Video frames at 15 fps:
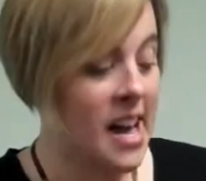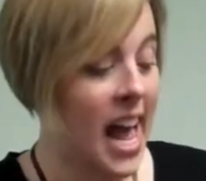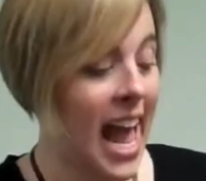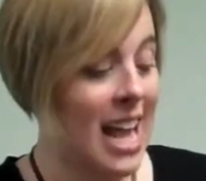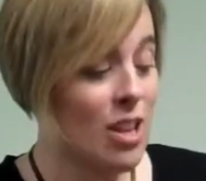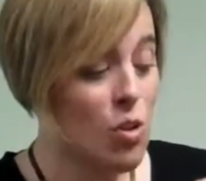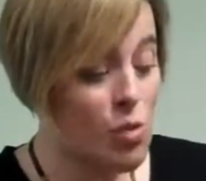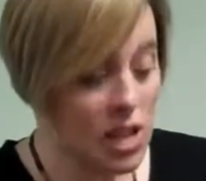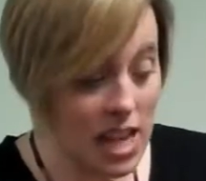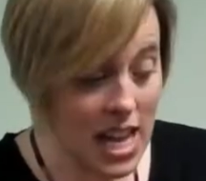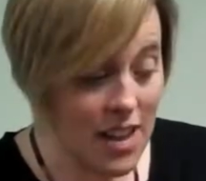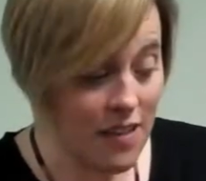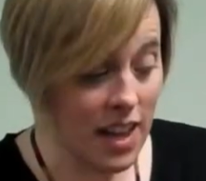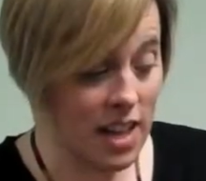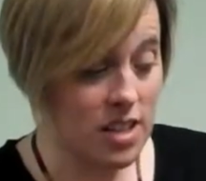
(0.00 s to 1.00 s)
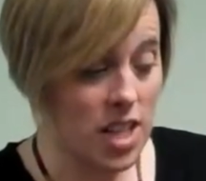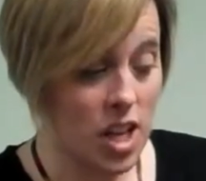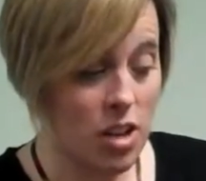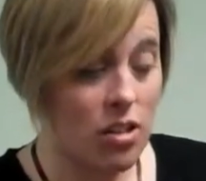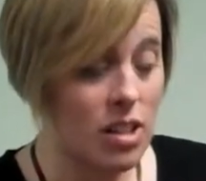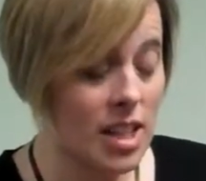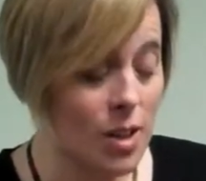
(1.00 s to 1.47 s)
And you can even tell
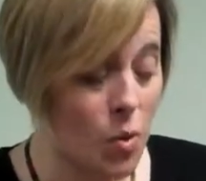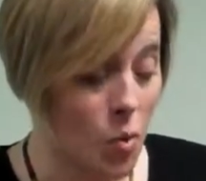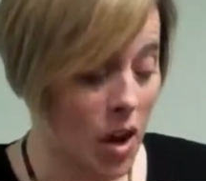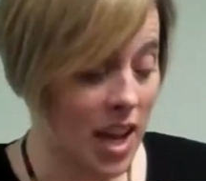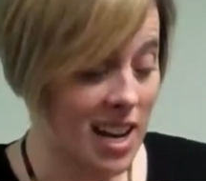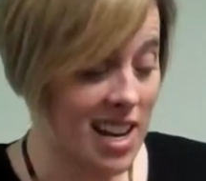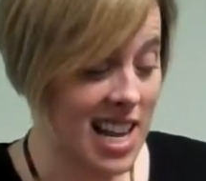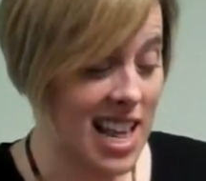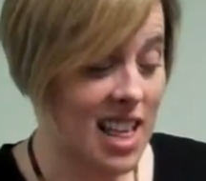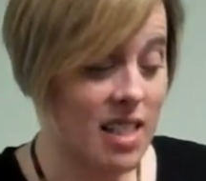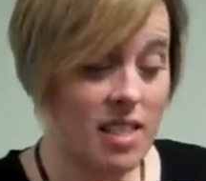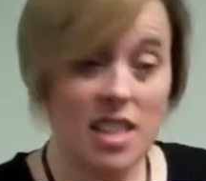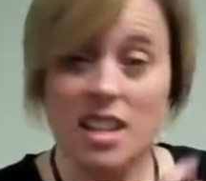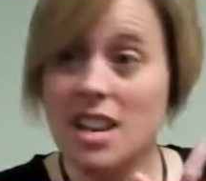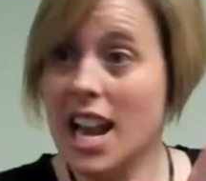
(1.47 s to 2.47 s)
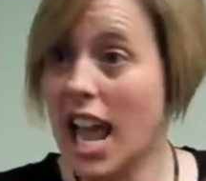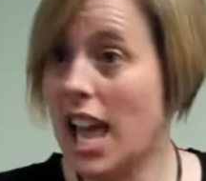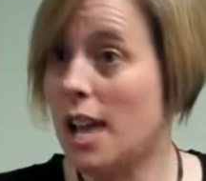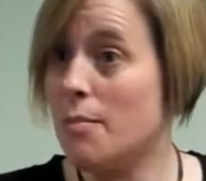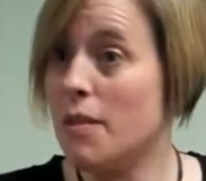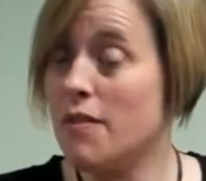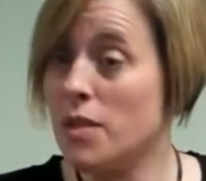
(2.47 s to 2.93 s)
your little one the
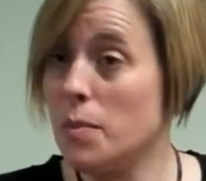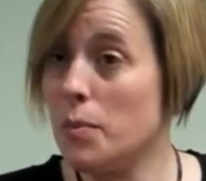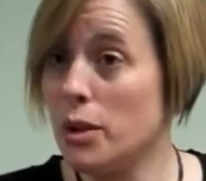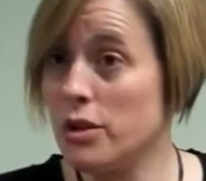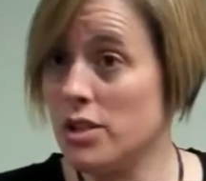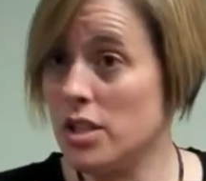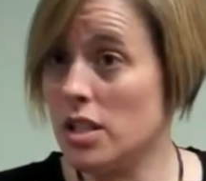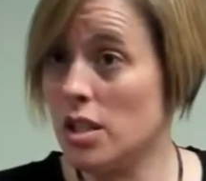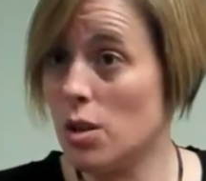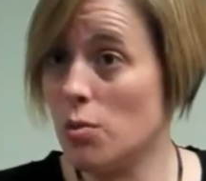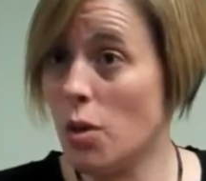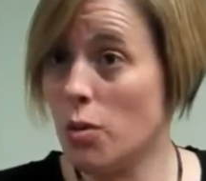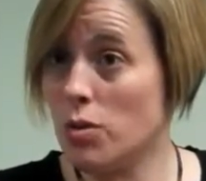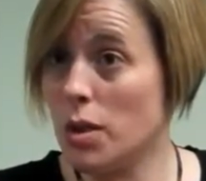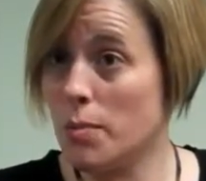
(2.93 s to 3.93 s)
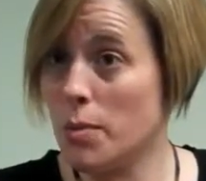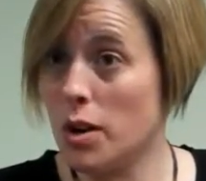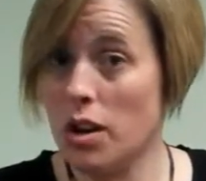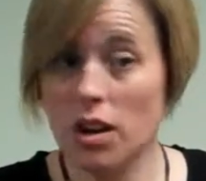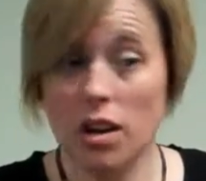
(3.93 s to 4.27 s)
name of the person who wrote the book.